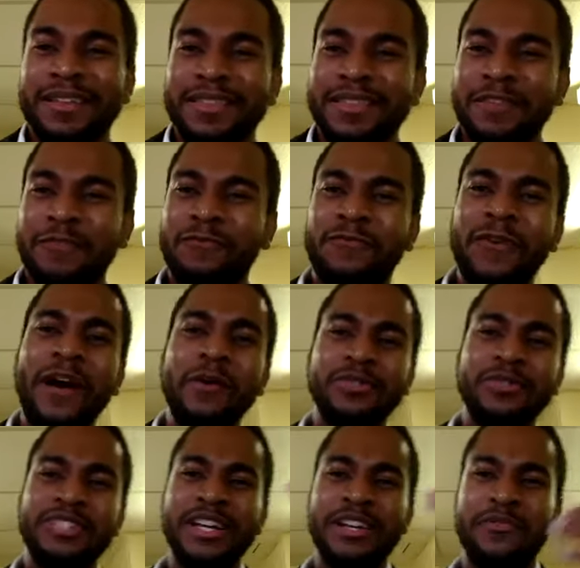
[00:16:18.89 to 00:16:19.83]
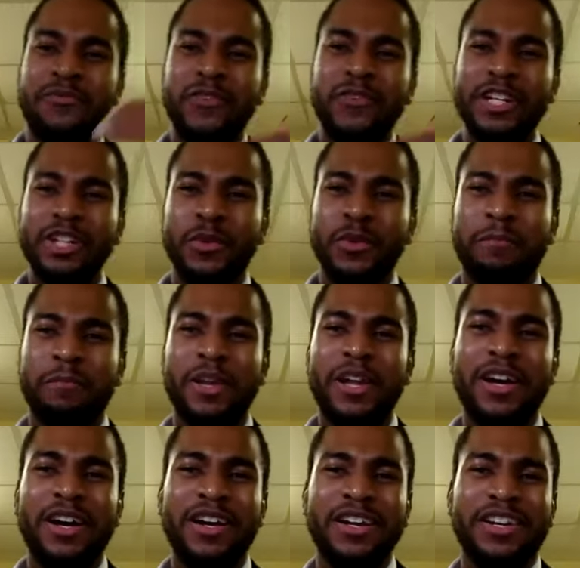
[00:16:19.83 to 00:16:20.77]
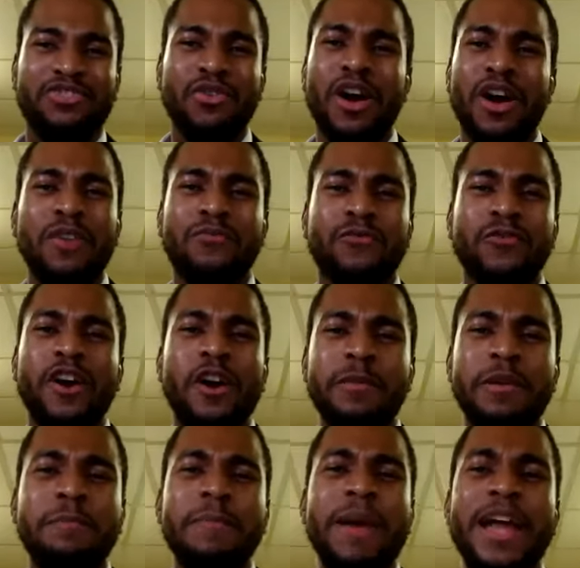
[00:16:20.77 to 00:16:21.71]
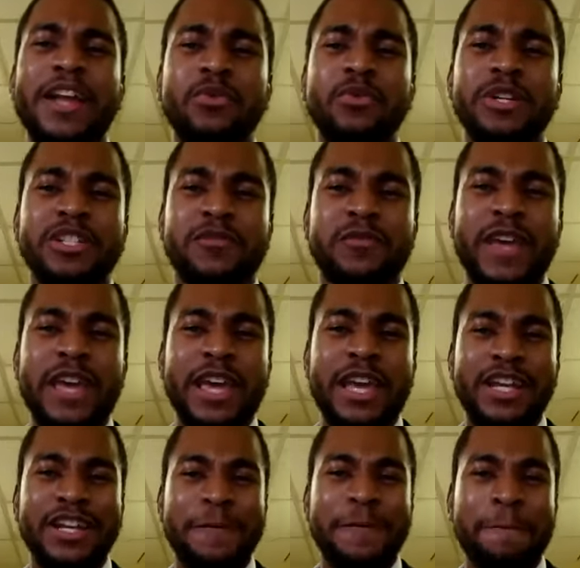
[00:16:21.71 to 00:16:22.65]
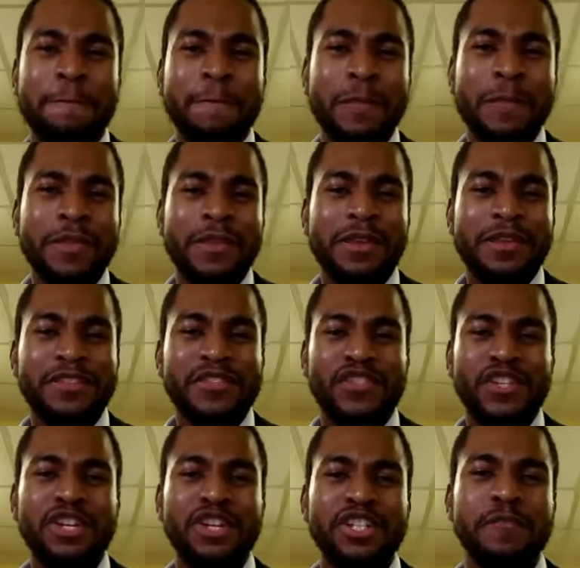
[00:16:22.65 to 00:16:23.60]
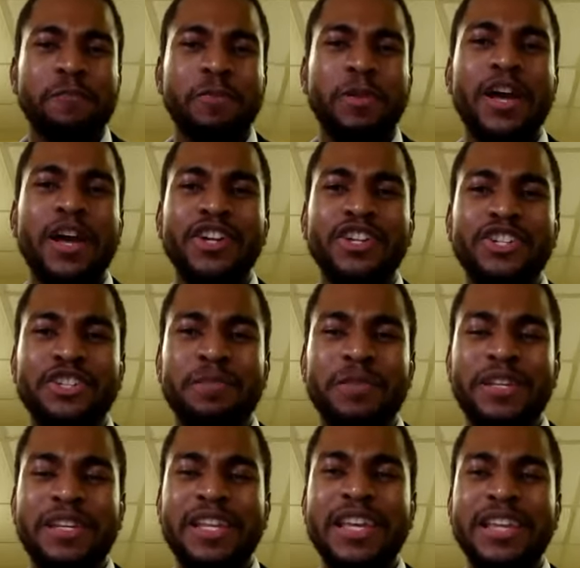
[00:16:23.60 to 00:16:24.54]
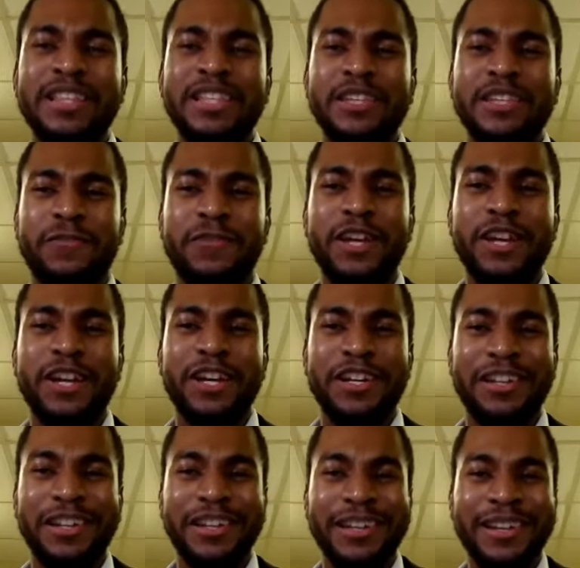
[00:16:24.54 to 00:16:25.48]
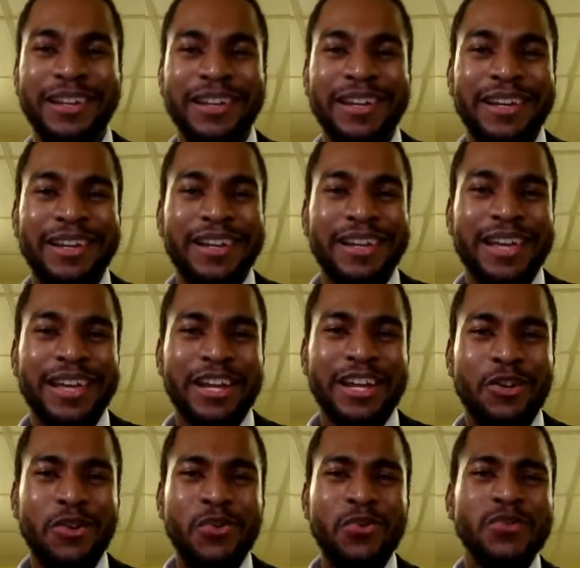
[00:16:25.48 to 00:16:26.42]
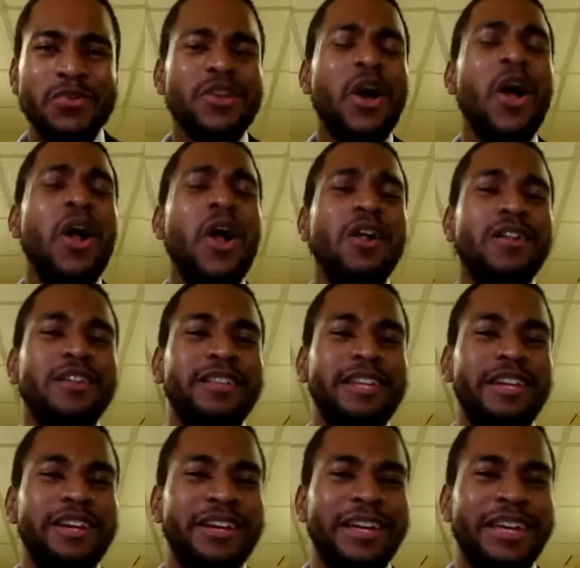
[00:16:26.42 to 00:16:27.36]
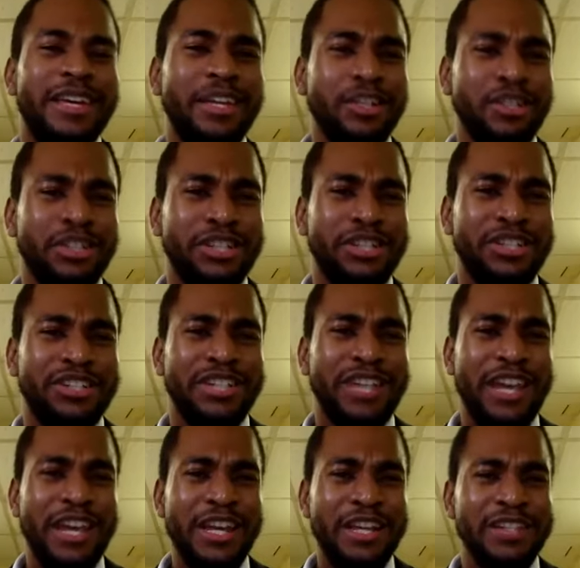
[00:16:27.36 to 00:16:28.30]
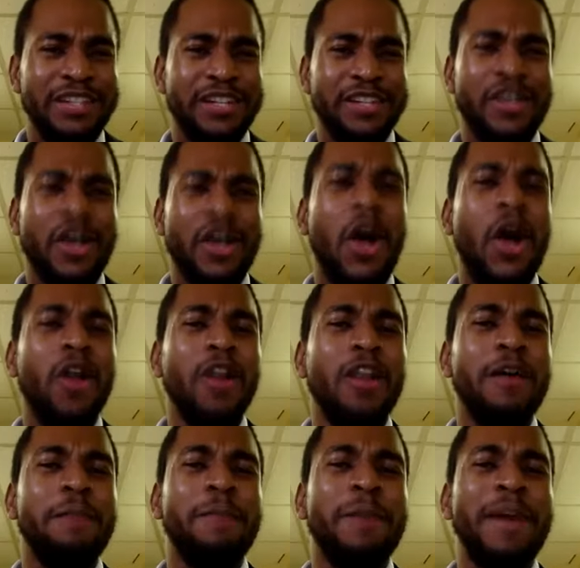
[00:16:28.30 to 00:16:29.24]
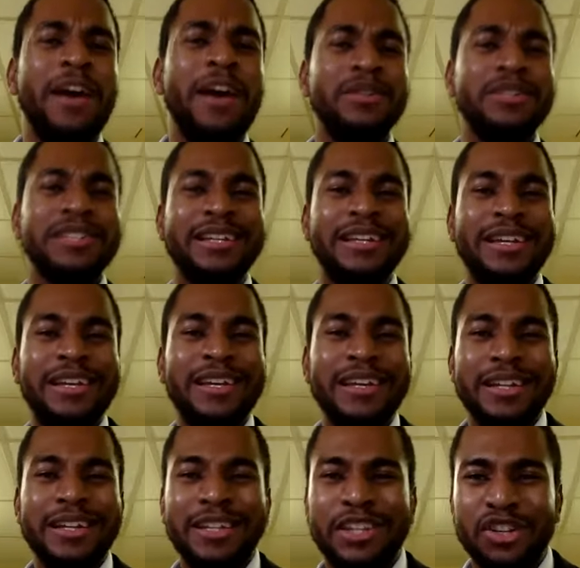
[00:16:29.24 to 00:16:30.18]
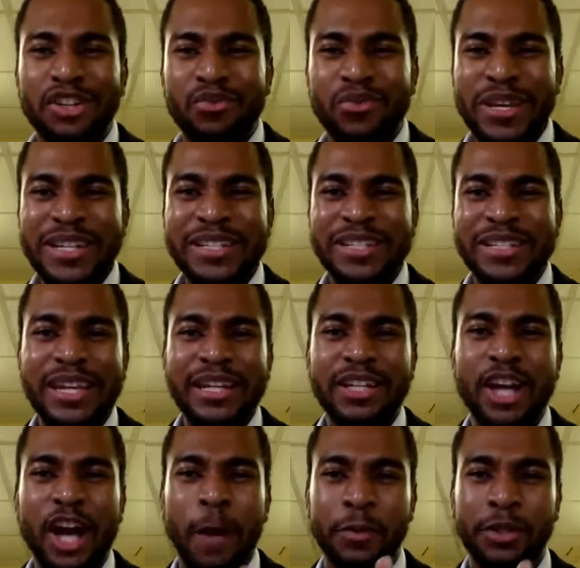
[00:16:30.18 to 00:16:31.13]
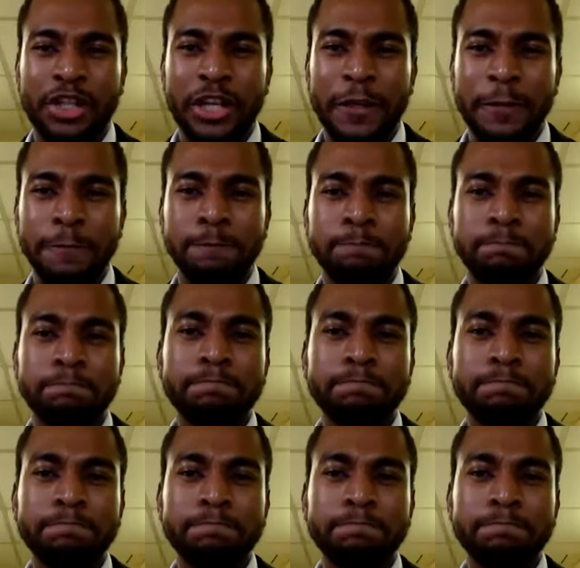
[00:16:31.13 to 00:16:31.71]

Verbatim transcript: The fountain filled with blood drawn from Emmanuel's vein. Sinners plunged beneath this flood can lose all their guilty stains. It is all about the reset option.